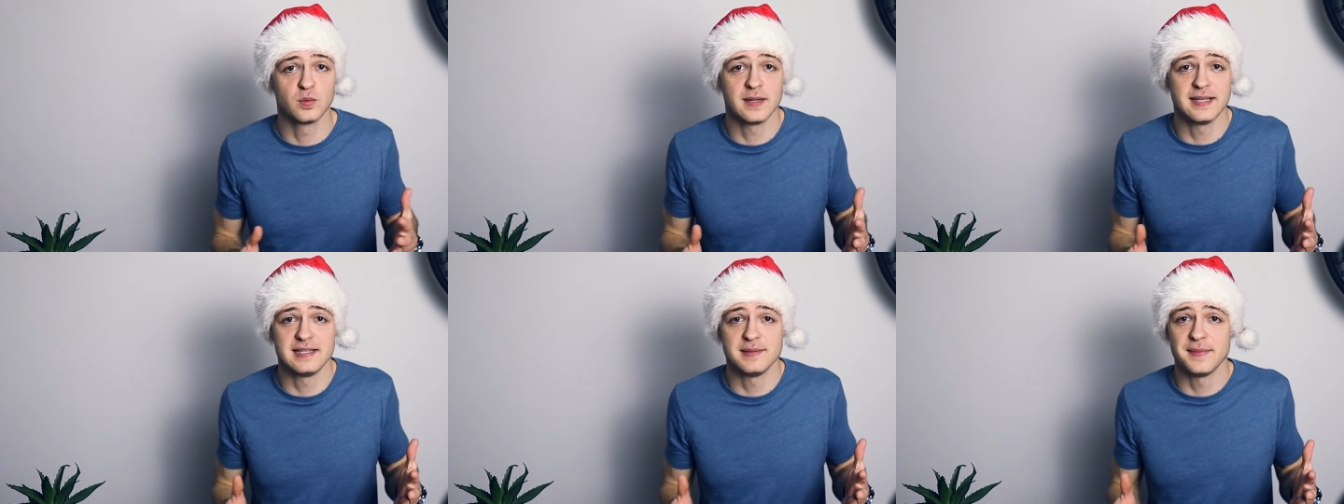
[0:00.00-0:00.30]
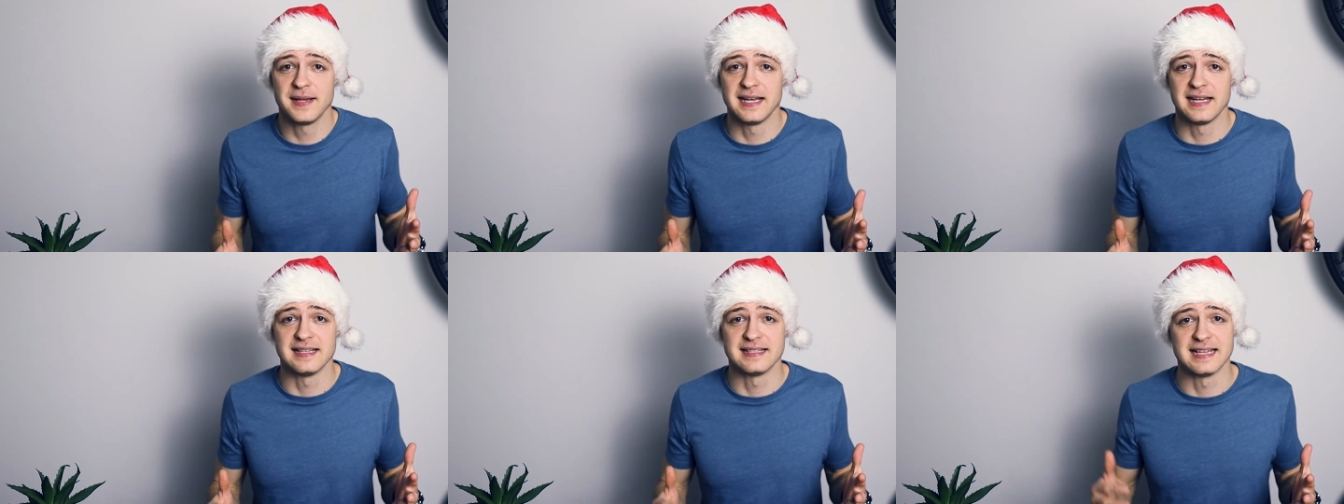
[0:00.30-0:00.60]
20
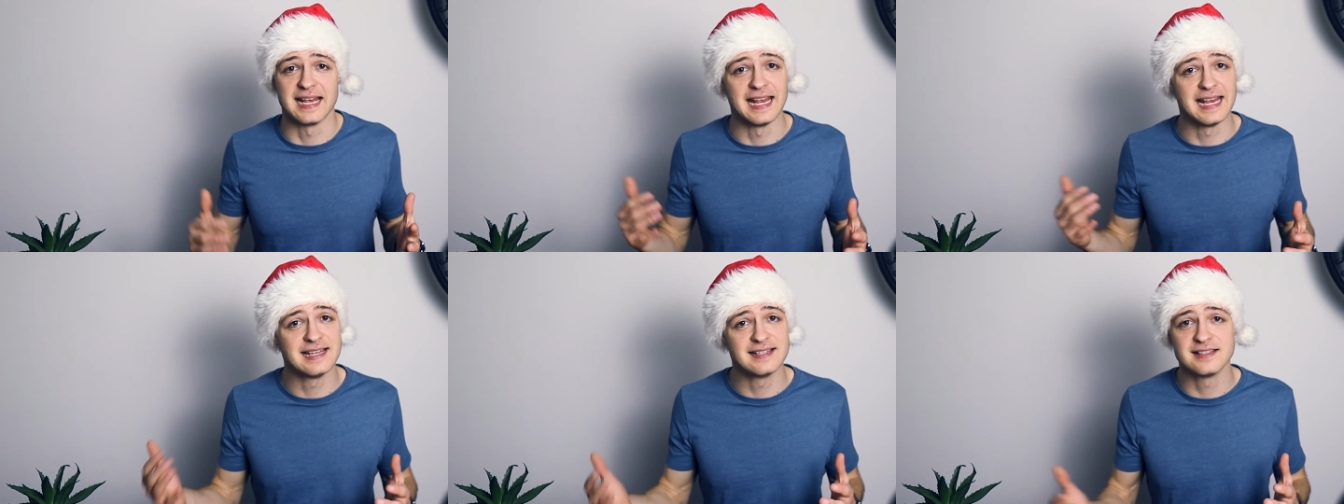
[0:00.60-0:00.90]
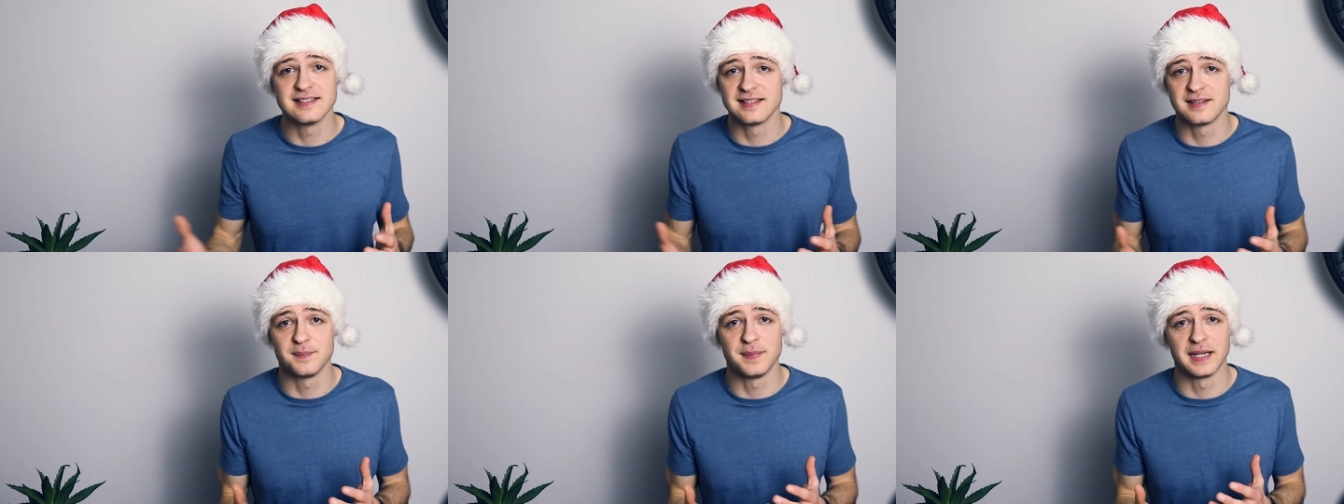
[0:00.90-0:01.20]
minutes
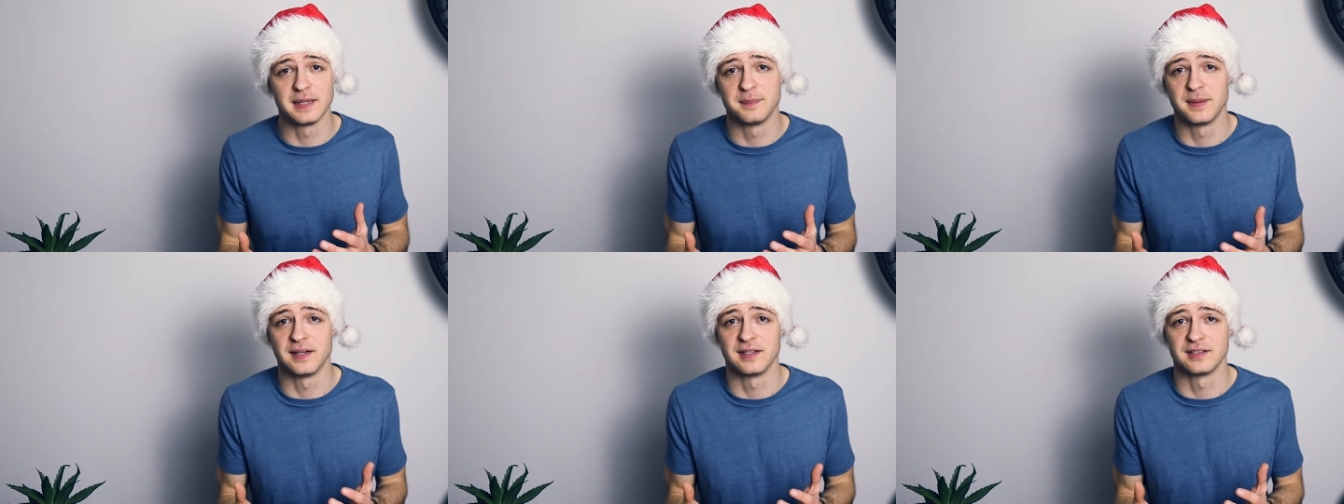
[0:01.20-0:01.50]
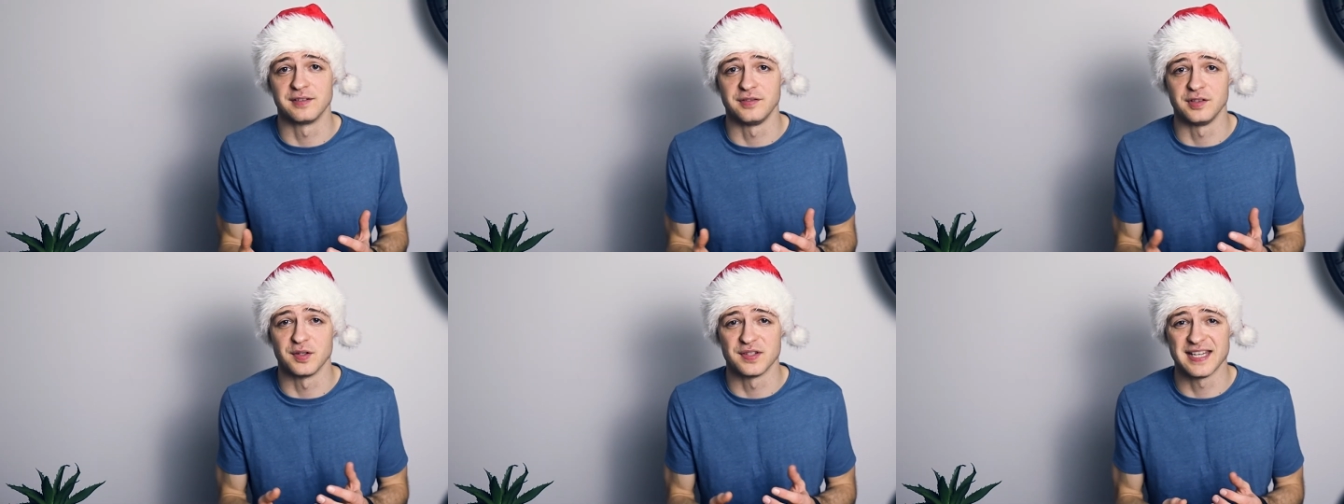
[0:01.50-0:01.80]
isn't a big
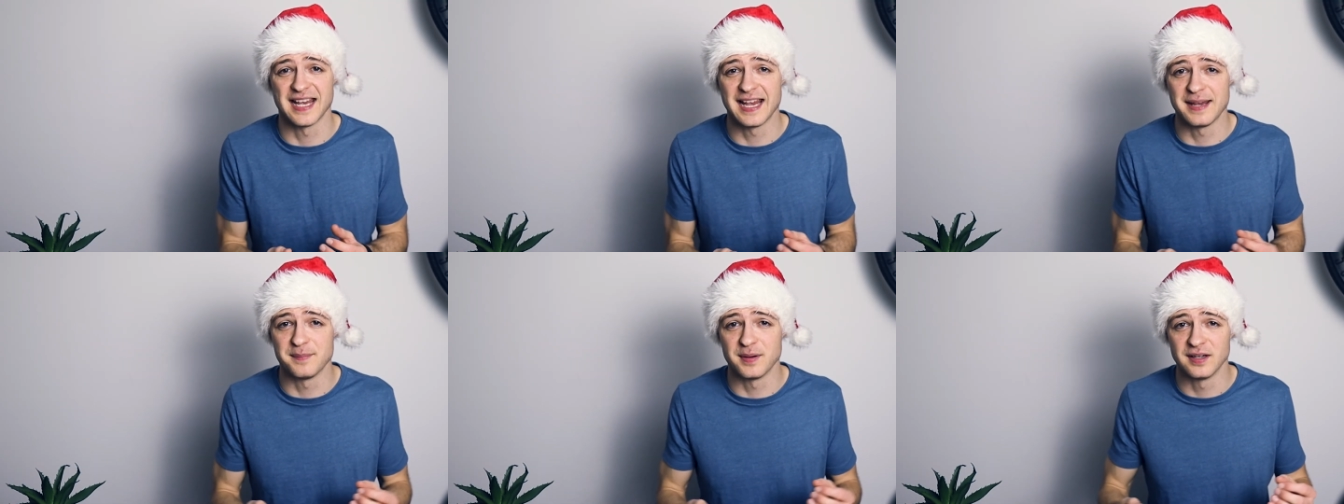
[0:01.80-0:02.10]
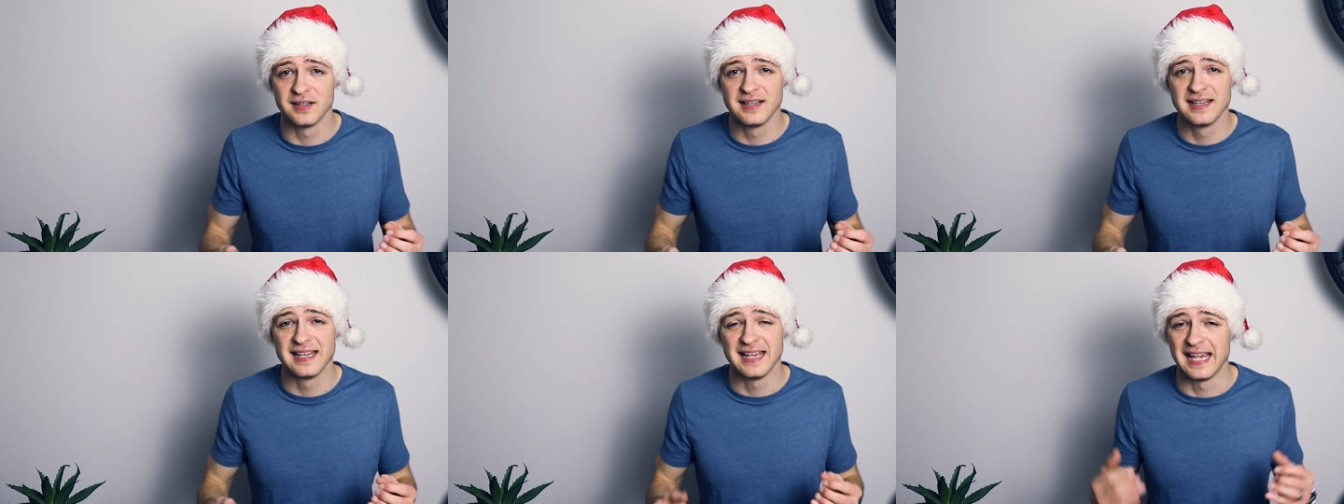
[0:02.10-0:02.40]
part of your day,
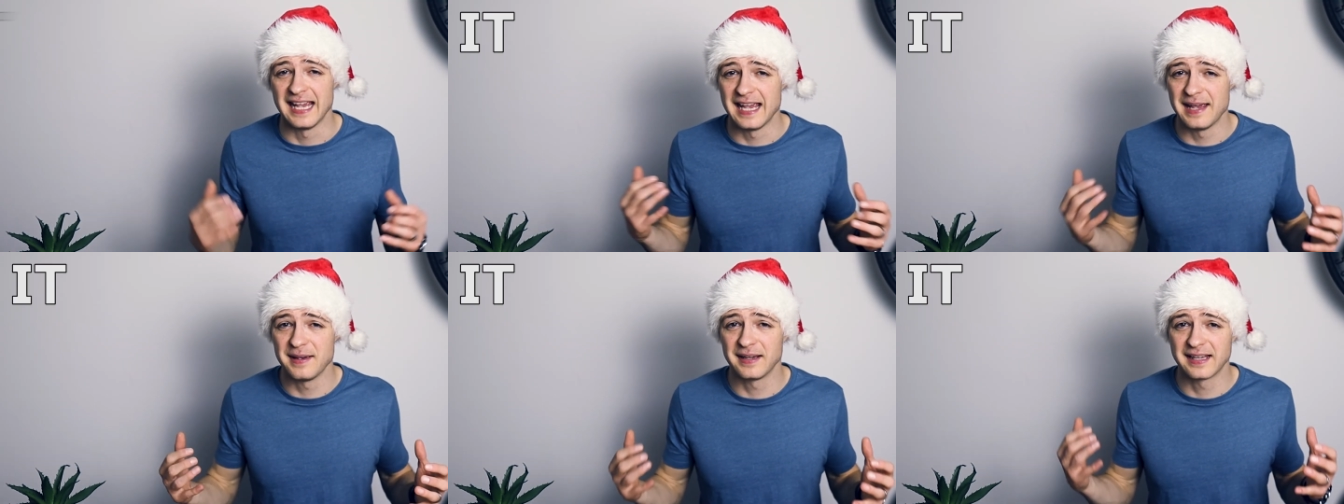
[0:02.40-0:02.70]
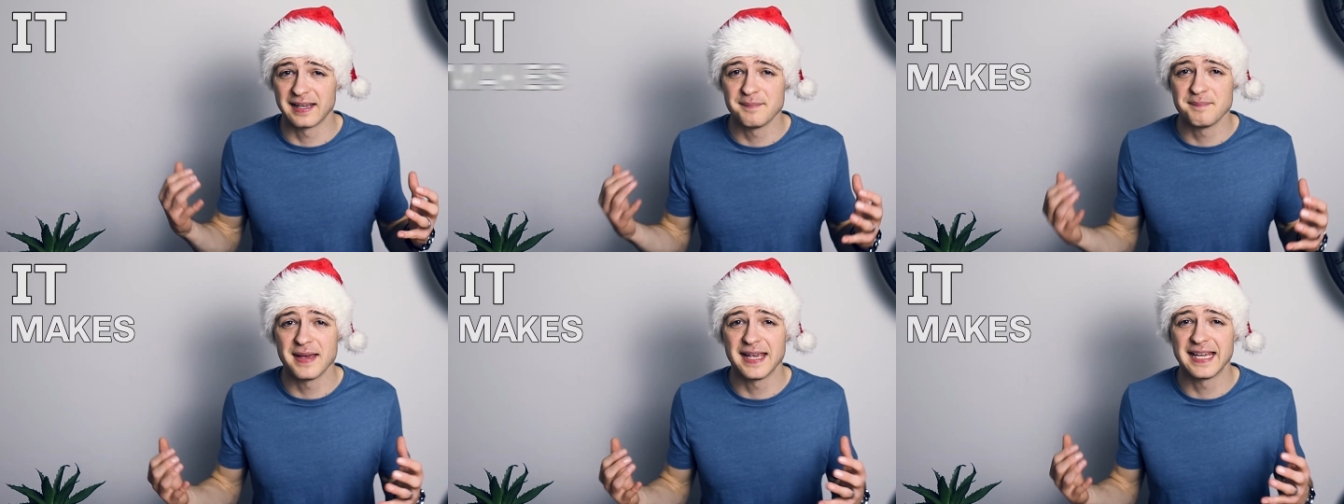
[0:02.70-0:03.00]
but it can